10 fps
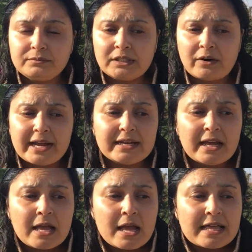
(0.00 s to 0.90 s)
right?
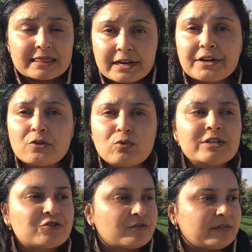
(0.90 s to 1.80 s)
They're the
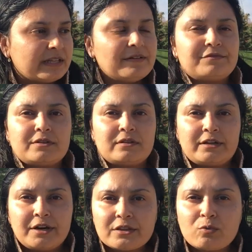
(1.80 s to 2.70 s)
ones who've lived.
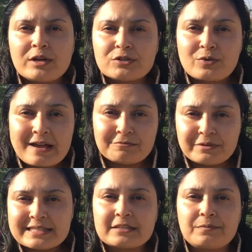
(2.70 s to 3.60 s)
They're the ones who have
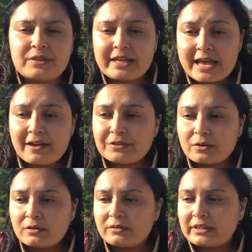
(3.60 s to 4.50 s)
wisdom. They have
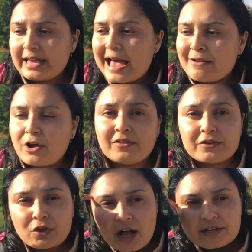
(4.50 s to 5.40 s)
all
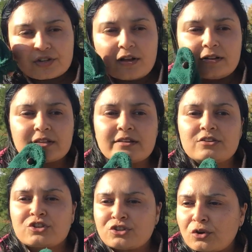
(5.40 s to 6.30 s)
the knowledge, all the
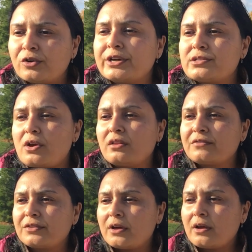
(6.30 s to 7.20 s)
stories, all
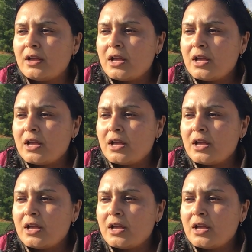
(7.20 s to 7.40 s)
of the